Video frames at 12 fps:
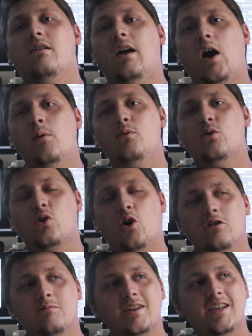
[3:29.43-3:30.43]
help your
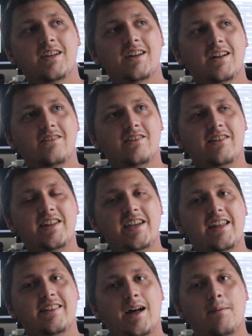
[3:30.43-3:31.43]
economy,
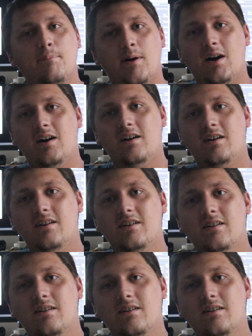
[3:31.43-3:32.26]
deleting that part,